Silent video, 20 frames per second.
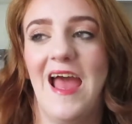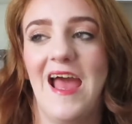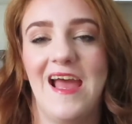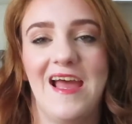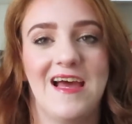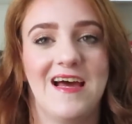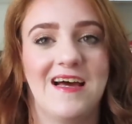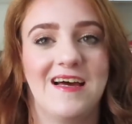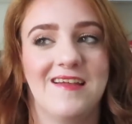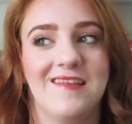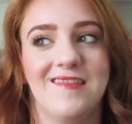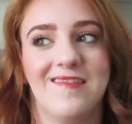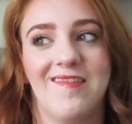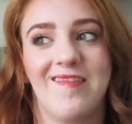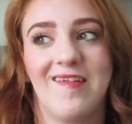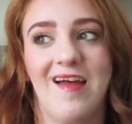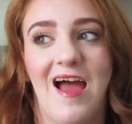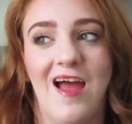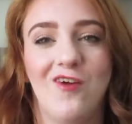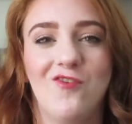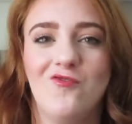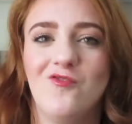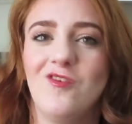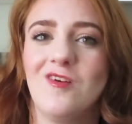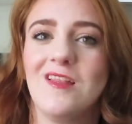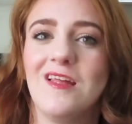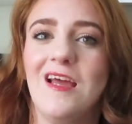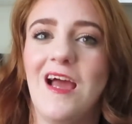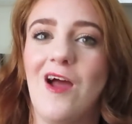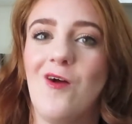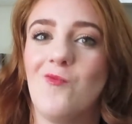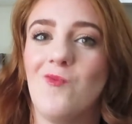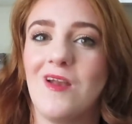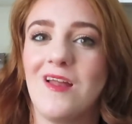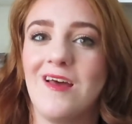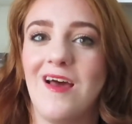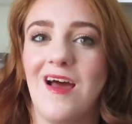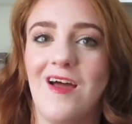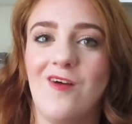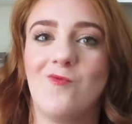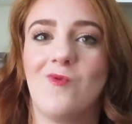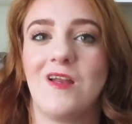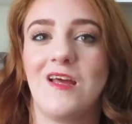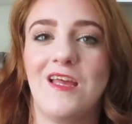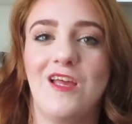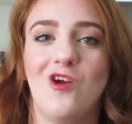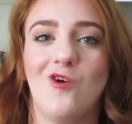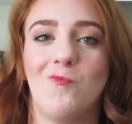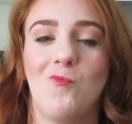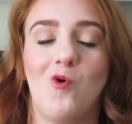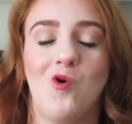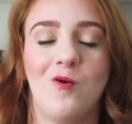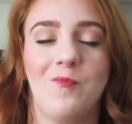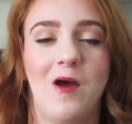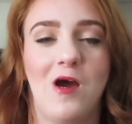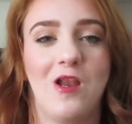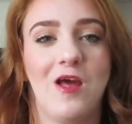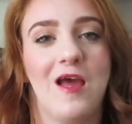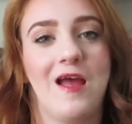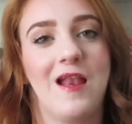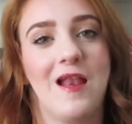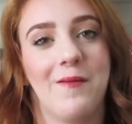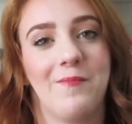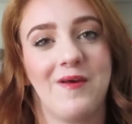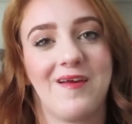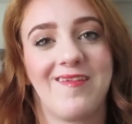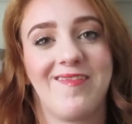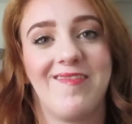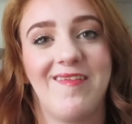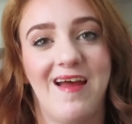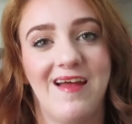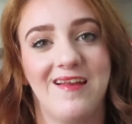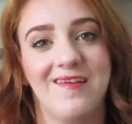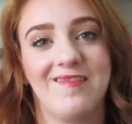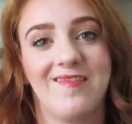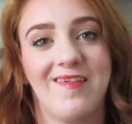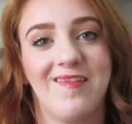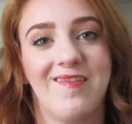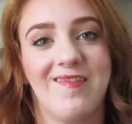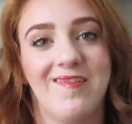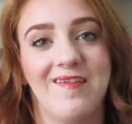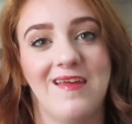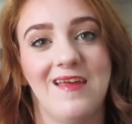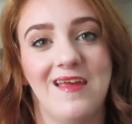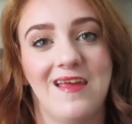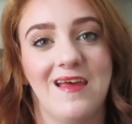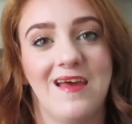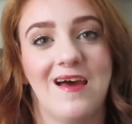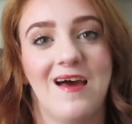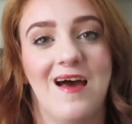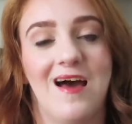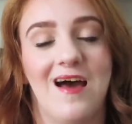And I want to hear more about it, and I'm excited to see